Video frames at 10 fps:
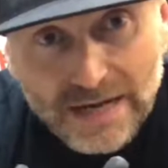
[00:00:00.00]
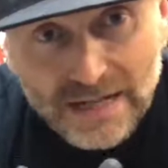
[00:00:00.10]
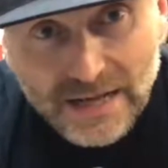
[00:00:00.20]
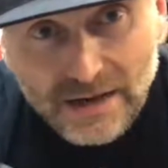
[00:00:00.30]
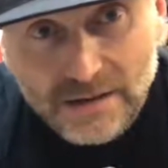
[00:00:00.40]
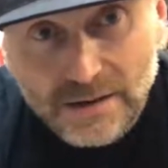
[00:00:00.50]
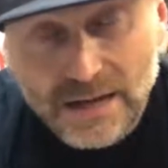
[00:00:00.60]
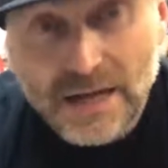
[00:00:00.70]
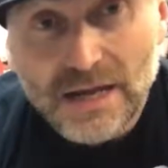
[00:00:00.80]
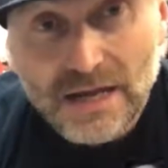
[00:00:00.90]
in there
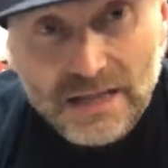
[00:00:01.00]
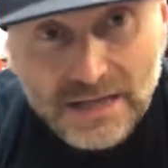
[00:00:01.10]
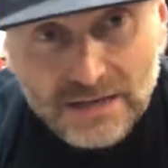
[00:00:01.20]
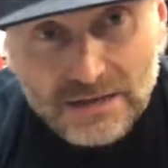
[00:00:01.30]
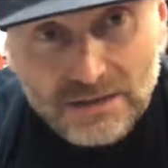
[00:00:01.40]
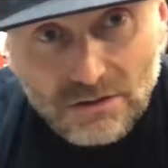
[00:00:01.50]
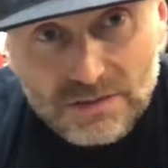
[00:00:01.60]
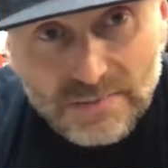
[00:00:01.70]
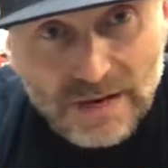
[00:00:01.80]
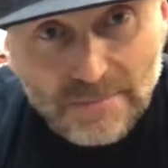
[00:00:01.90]
that you close
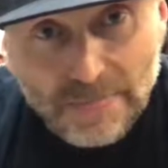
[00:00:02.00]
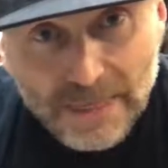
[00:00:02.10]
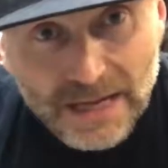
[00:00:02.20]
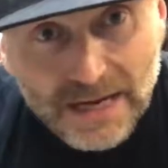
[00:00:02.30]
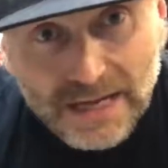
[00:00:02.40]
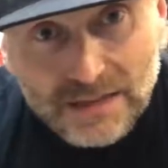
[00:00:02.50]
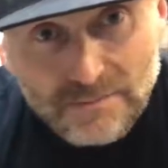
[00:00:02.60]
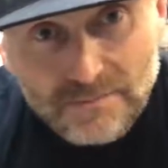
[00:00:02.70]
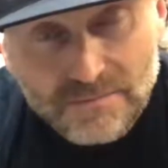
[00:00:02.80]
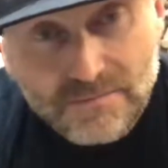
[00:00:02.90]
them up and get
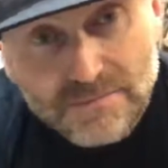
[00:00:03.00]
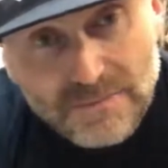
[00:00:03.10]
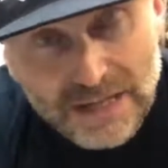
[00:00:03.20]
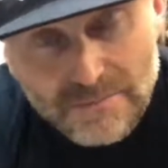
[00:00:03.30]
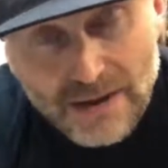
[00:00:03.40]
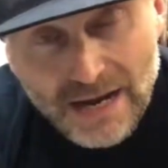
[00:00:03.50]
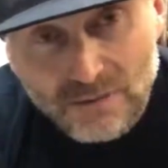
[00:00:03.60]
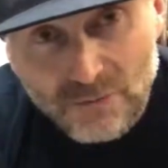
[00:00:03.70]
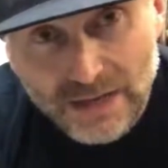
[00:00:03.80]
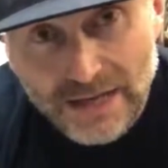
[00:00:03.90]
them back
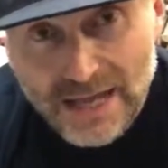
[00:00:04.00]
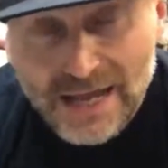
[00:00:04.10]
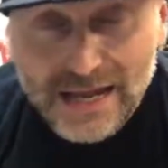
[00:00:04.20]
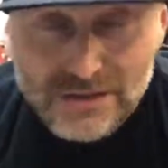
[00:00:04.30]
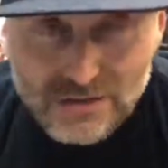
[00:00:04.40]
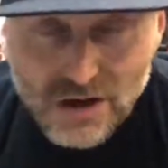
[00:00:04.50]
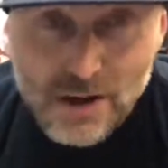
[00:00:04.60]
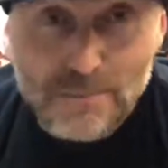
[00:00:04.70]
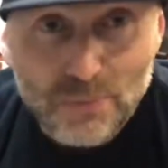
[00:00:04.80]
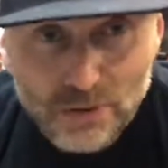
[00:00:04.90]
and running. And do
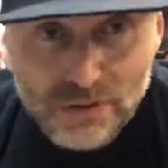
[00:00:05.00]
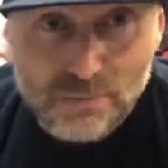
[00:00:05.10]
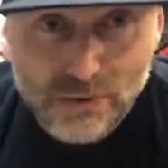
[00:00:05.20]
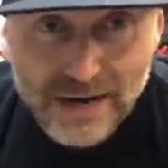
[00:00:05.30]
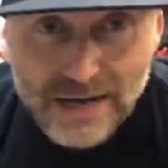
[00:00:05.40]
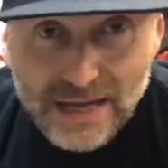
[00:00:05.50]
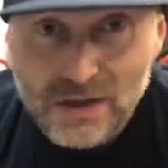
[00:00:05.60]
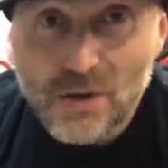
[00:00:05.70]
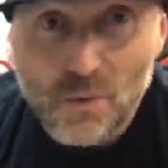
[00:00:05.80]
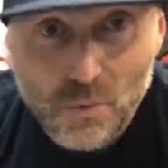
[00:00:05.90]
not pull the brake
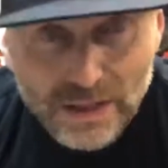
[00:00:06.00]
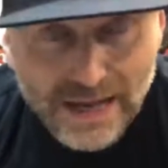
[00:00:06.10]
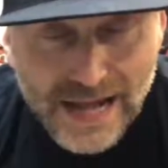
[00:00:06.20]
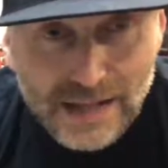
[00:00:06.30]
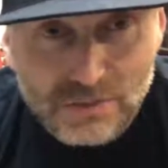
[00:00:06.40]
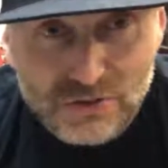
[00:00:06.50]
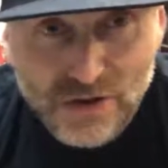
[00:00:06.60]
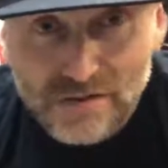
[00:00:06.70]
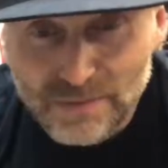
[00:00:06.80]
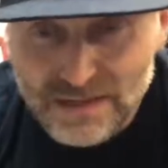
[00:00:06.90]
when the calipers are
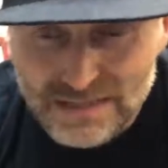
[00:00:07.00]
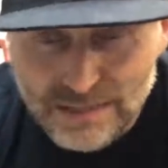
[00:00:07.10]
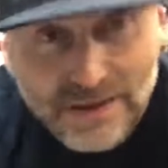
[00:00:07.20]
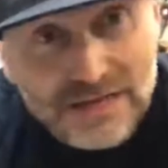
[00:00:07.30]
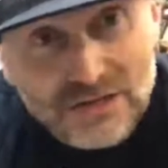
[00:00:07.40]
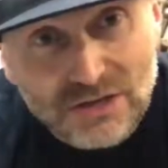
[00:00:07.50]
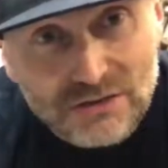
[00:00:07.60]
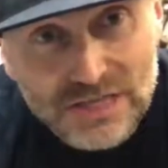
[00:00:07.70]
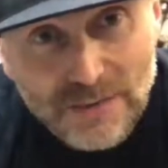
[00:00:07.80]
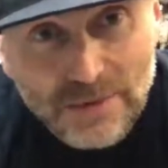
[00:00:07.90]
off, because then the pads will
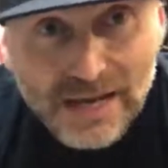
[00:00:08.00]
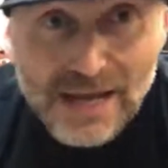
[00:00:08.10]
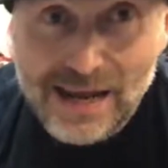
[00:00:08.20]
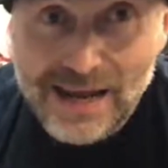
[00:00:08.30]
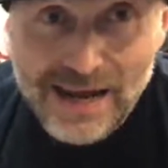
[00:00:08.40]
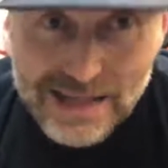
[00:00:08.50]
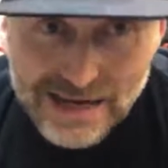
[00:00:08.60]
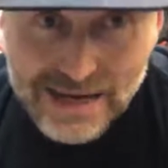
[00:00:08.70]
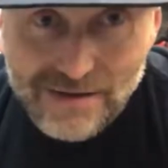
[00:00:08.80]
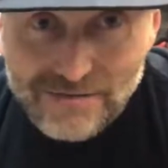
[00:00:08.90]
close up, and
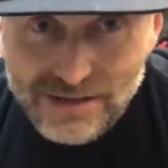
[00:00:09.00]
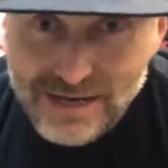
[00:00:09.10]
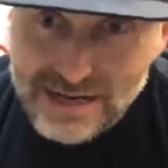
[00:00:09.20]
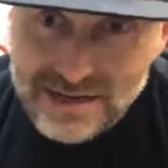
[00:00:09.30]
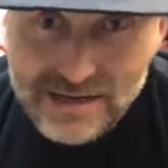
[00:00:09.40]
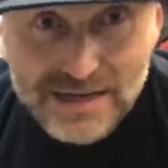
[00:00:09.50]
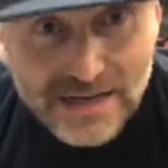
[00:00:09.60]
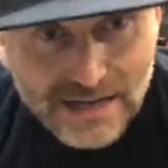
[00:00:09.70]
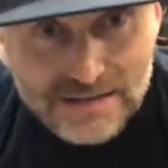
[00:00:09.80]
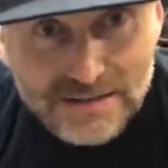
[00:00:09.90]
then you have to like
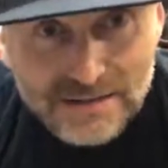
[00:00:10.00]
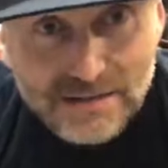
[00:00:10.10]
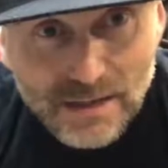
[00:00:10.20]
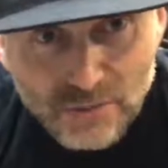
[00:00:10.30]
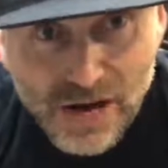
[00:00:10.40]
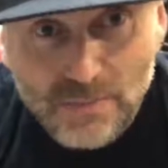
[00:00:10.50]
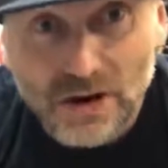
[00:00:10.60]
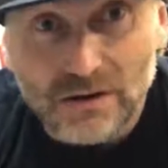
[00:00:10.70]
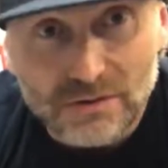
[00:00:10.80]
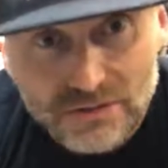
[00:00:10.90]
get a pry
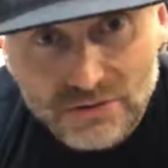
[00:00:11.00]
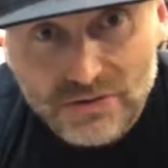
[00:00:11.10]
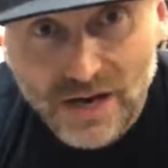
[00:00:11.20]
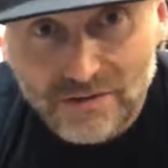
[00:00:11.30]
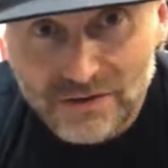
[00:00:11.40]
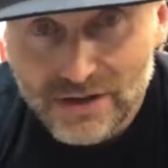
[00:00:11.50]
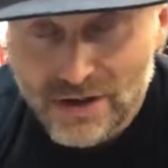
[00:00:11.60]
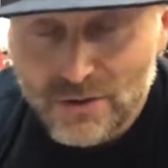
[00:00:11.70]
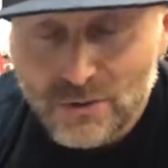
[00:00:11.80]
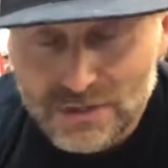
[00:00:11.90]
bar or a screwdriver
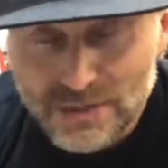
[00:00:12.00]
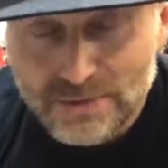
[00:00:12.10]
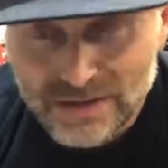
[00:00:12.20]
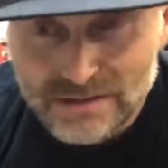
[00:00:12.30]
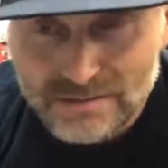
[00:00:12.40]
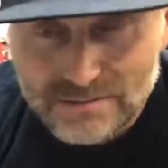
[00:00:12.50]
or something,